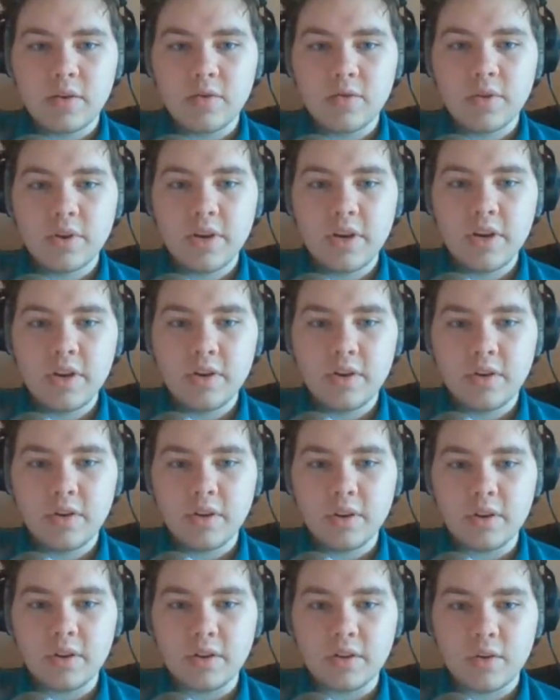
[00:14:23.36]
over here
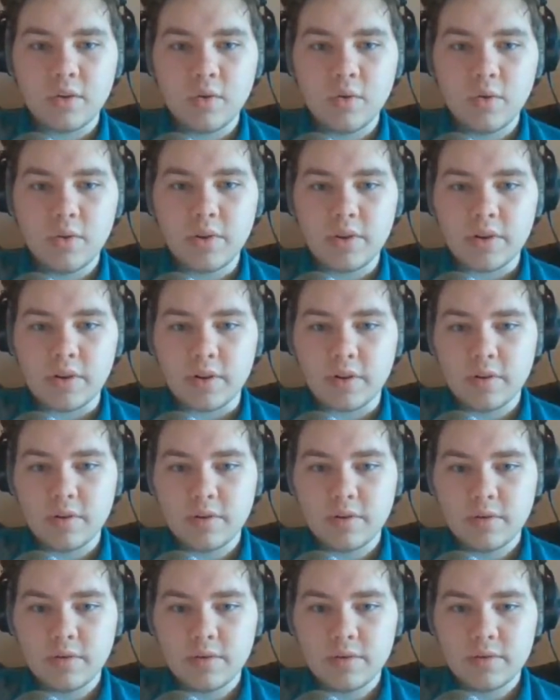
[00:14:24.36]
in the corner
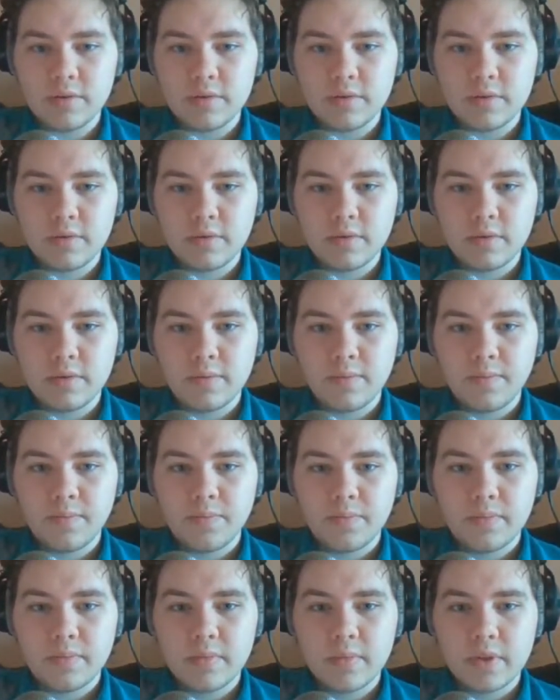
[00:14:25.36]

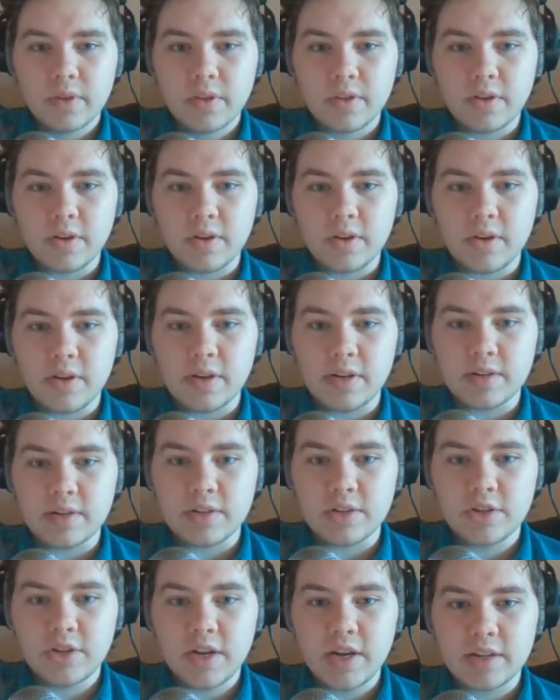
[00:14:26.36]
there is
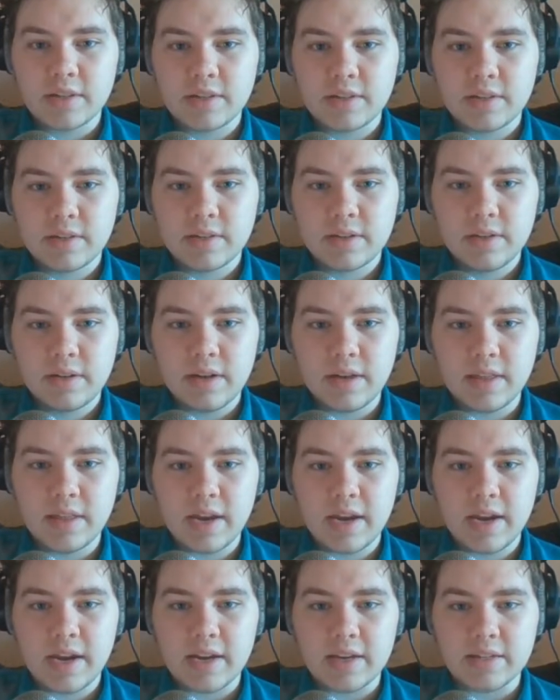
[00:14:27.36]
a chest, and
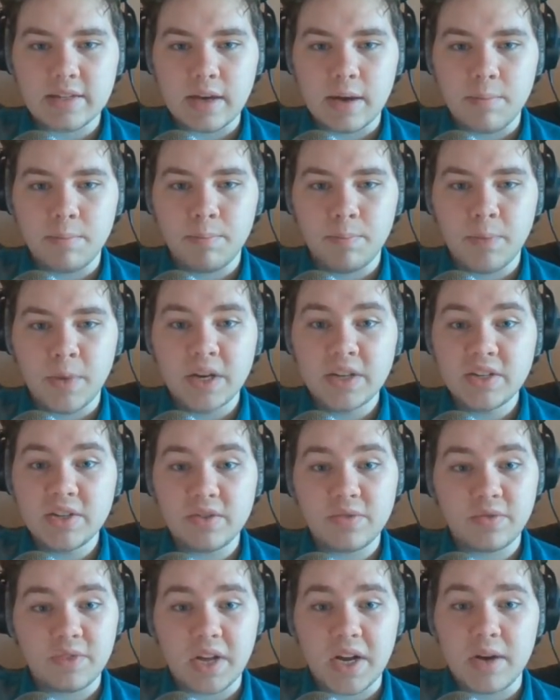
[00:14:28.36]
that has a bunch
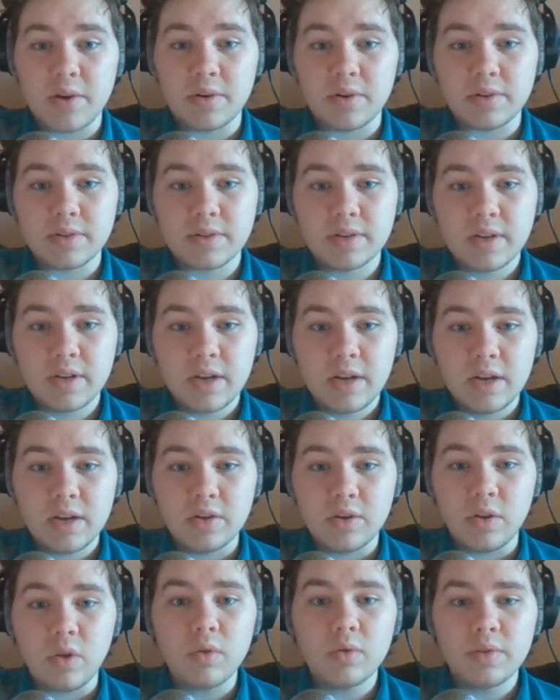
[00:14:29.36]
of flowers,
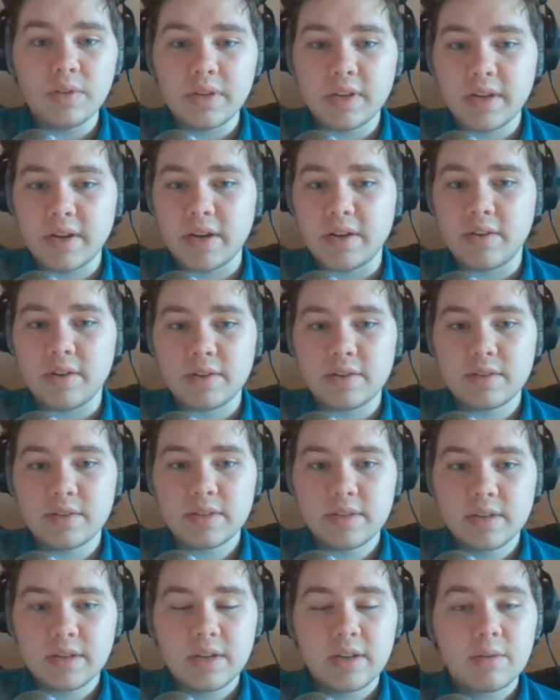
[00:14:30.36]
golden
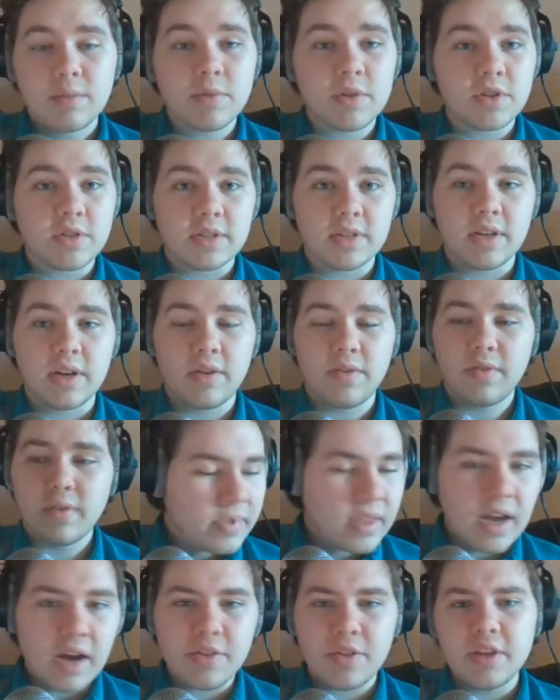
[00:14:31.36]
carrots, a bunch of stuff.
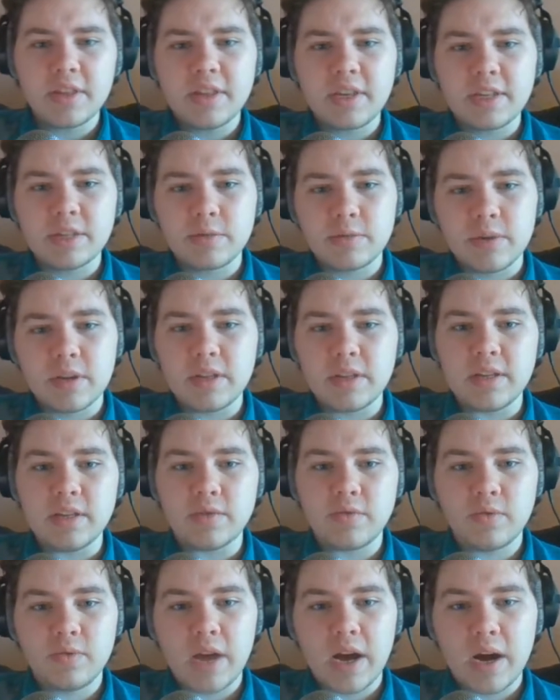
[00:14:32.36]
I think
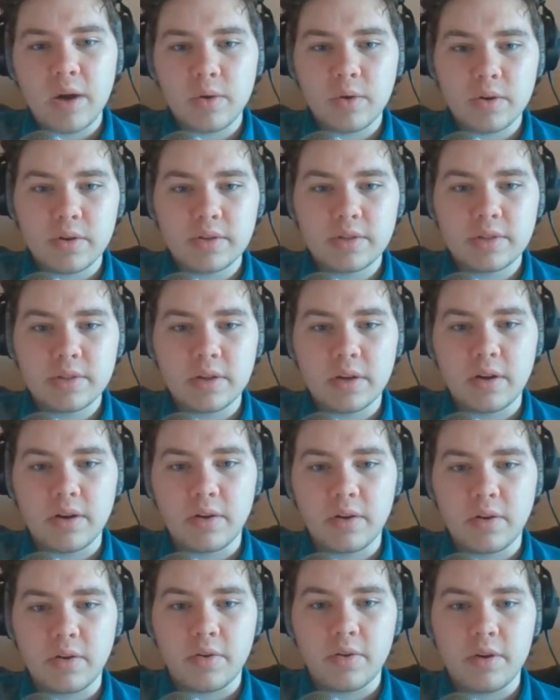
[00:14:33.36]
these flowers
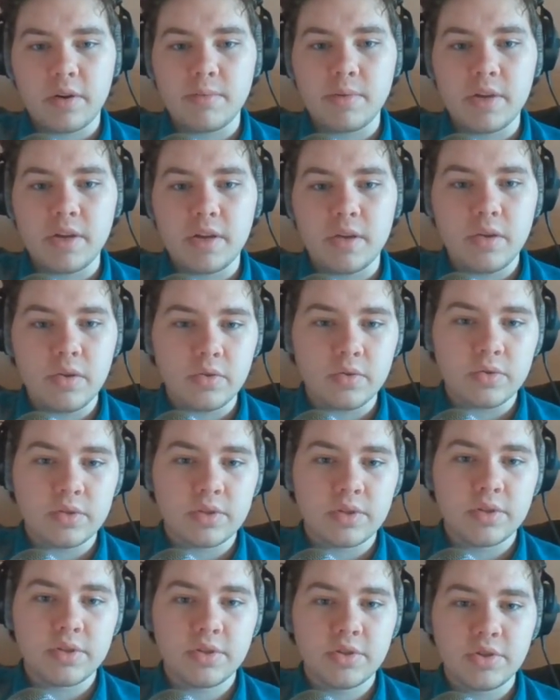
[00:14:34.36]
are going to be
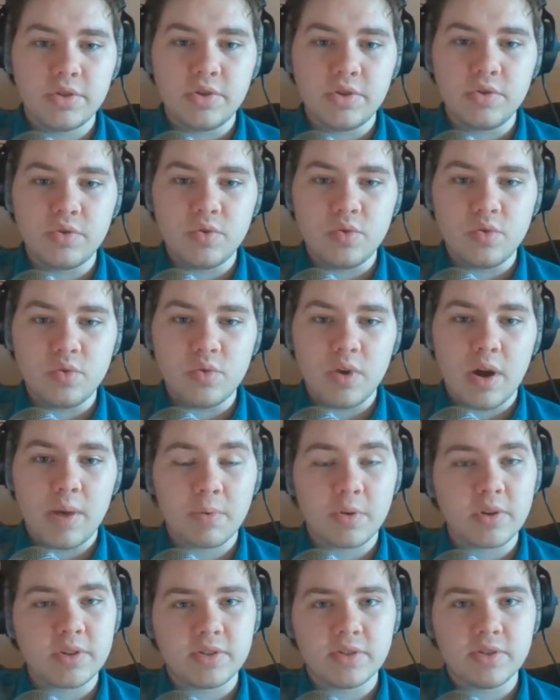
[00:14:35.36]
used to
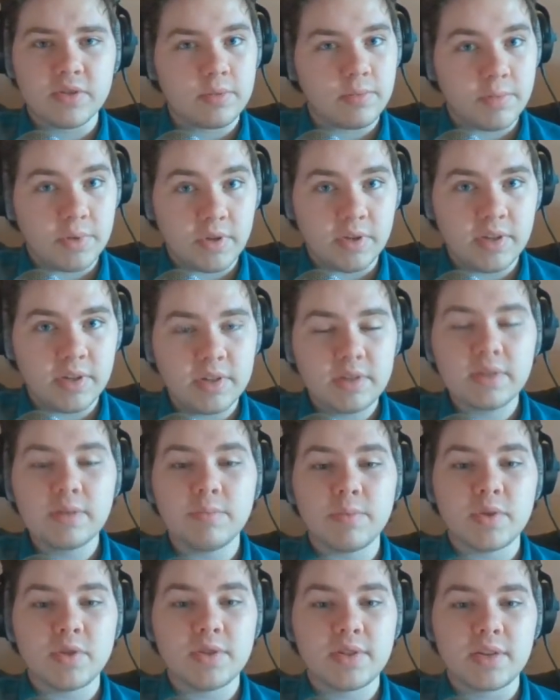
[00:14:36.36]
upgrade certain buildings,
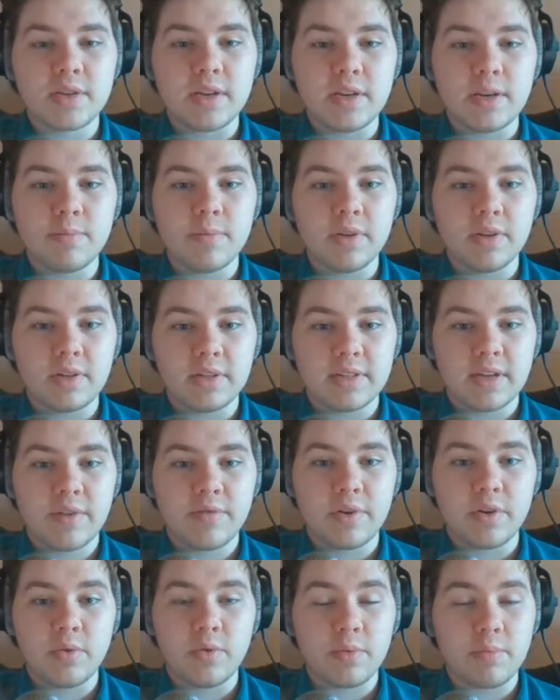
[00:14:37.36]
mostly buildings that have
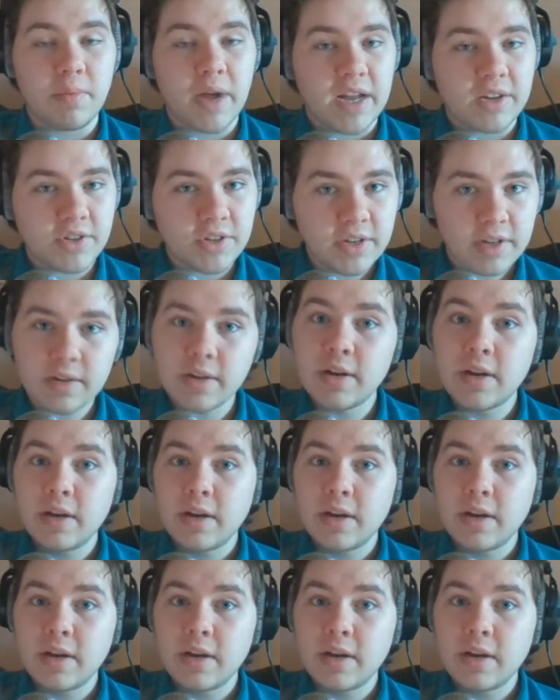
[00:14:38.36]
to do with magic